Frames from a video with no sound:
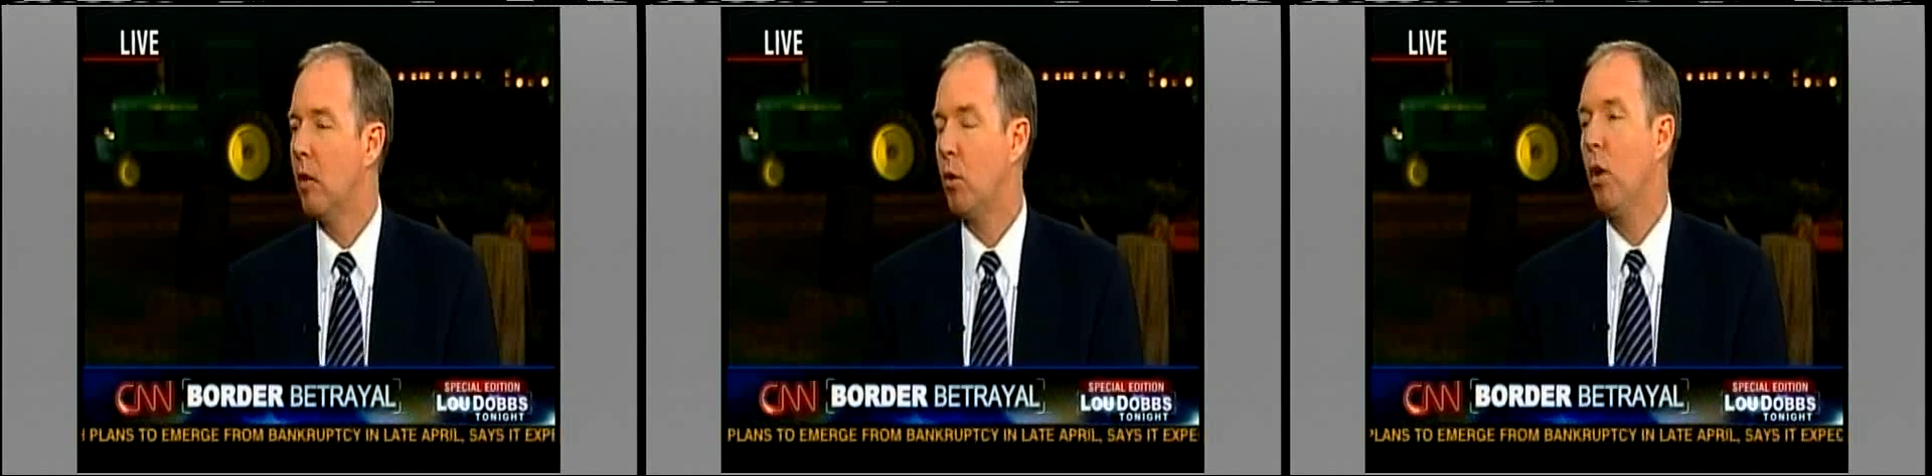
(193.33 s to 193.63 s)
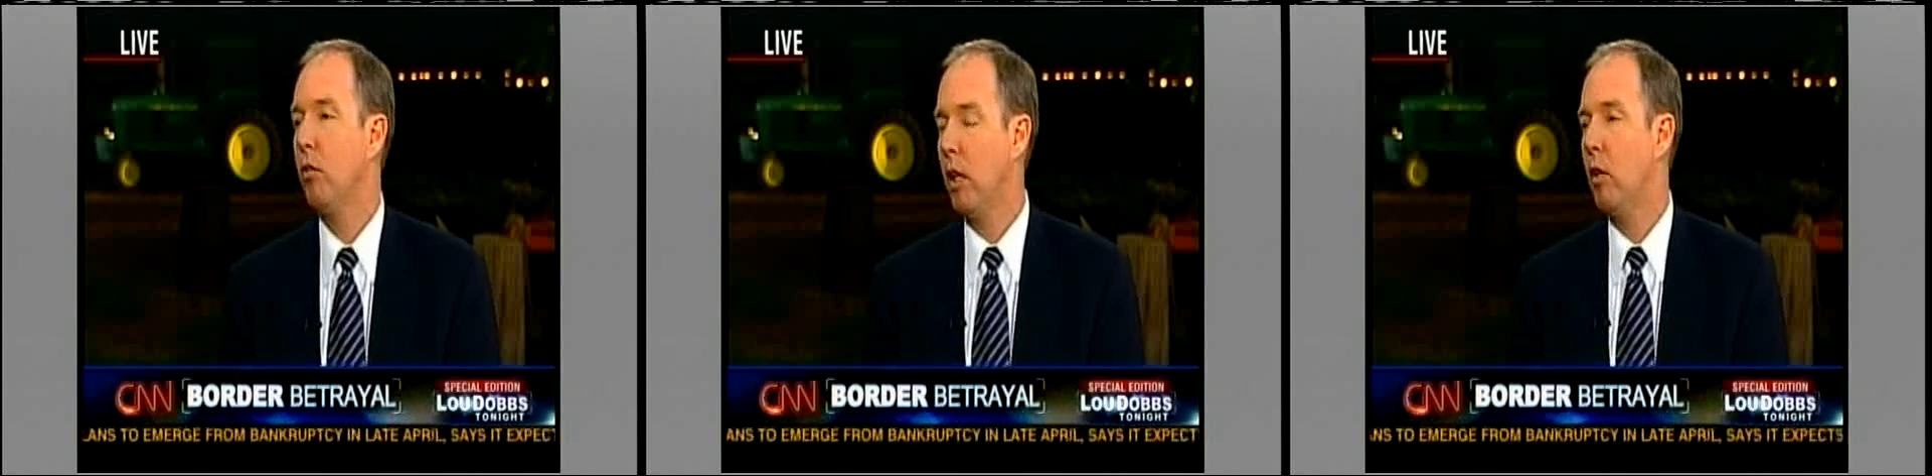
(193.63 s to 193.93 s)
Of
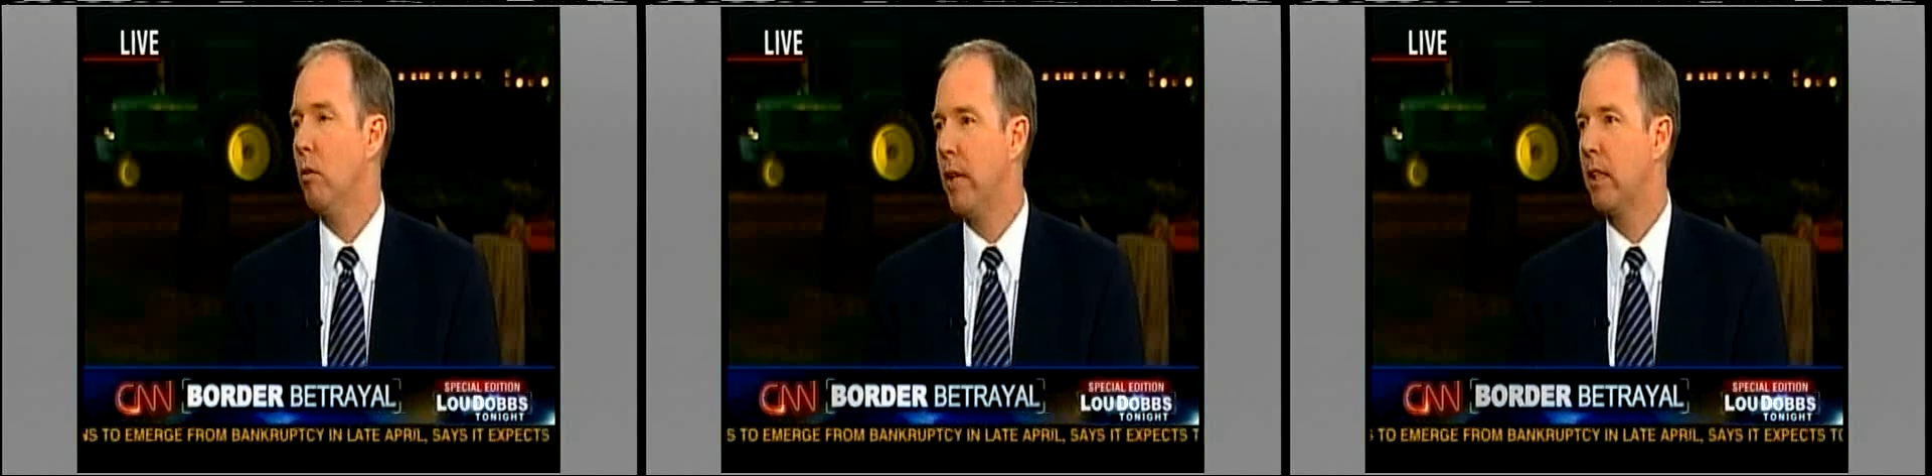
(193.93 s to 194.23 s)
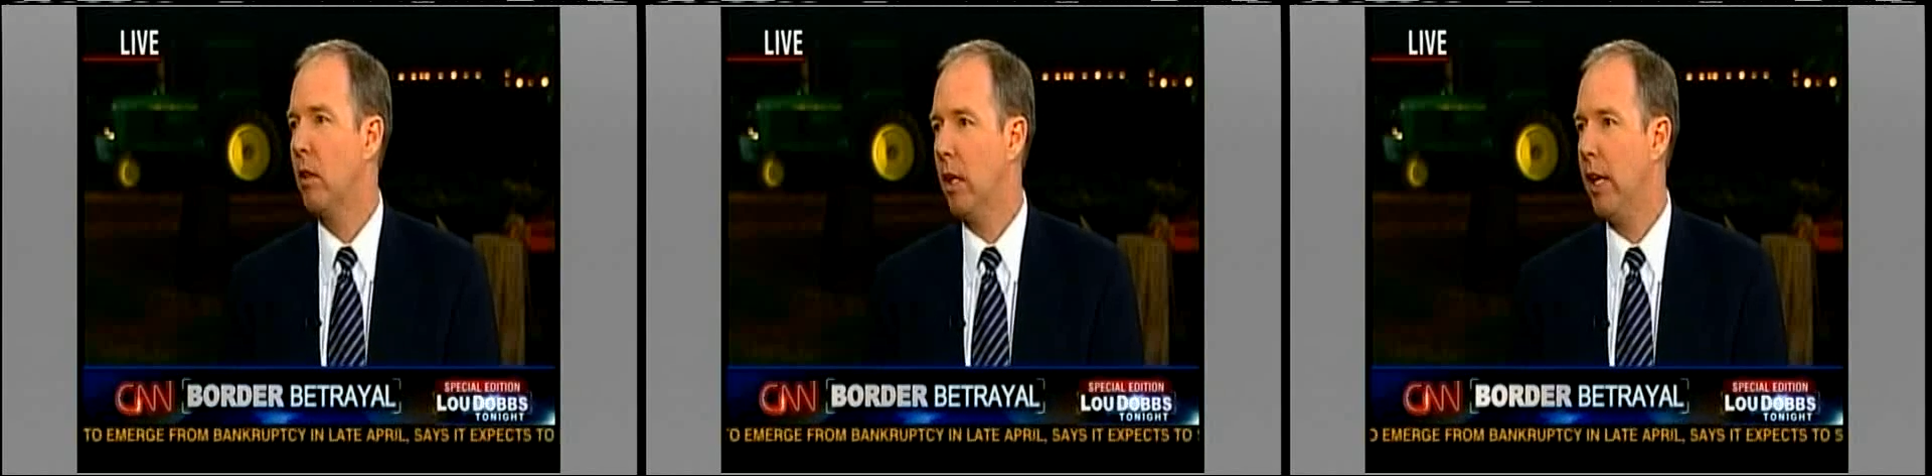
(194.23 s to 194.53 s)
course they knew. In
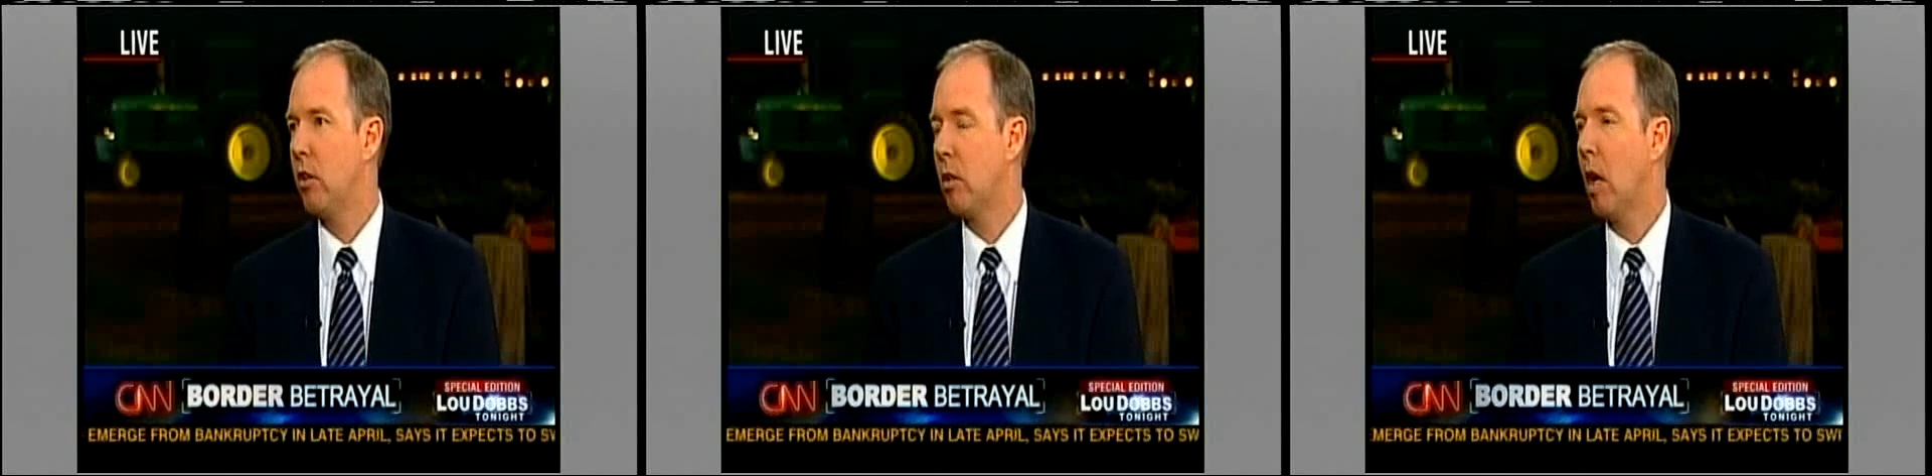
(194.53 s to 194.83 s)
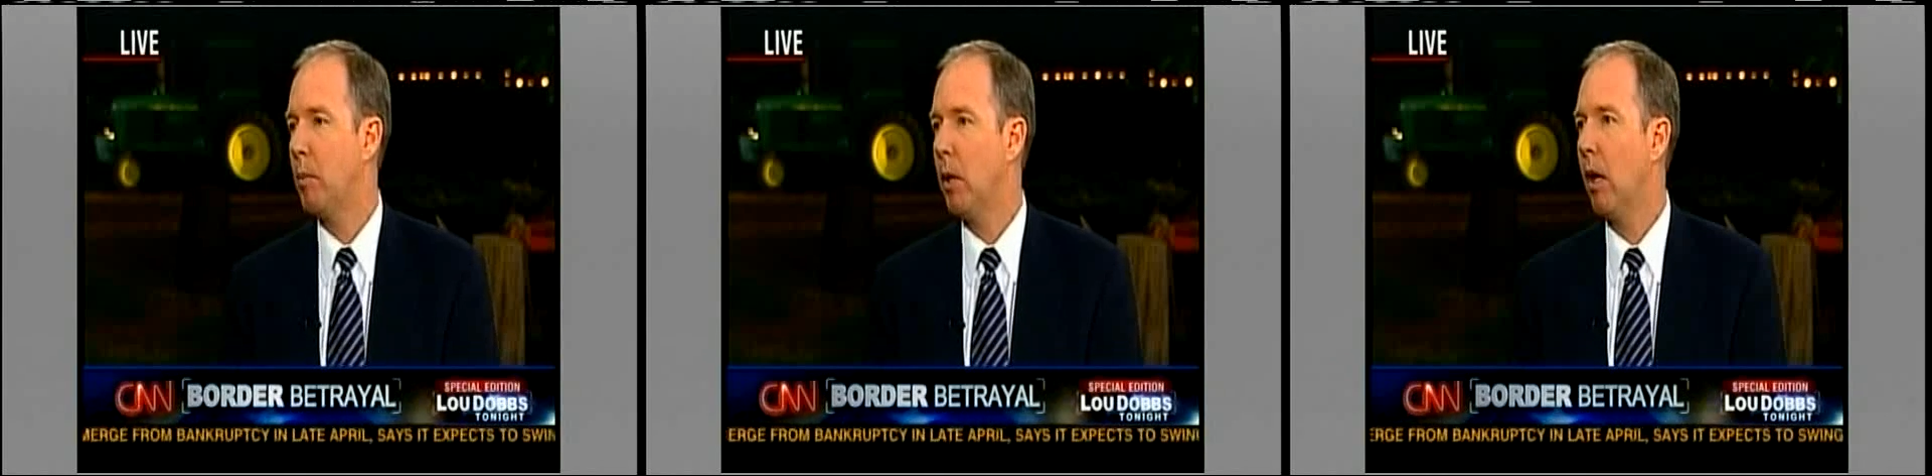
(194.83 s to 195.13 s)
fact, Agent
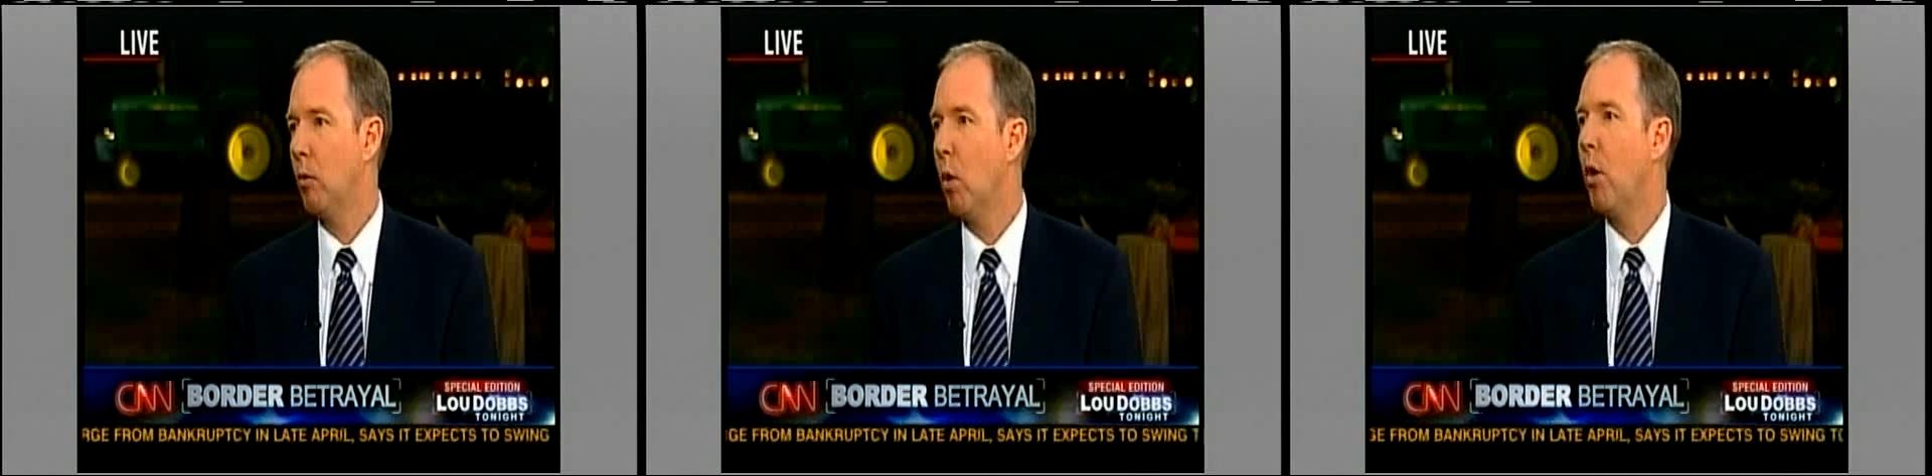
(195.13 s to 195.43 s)
Campion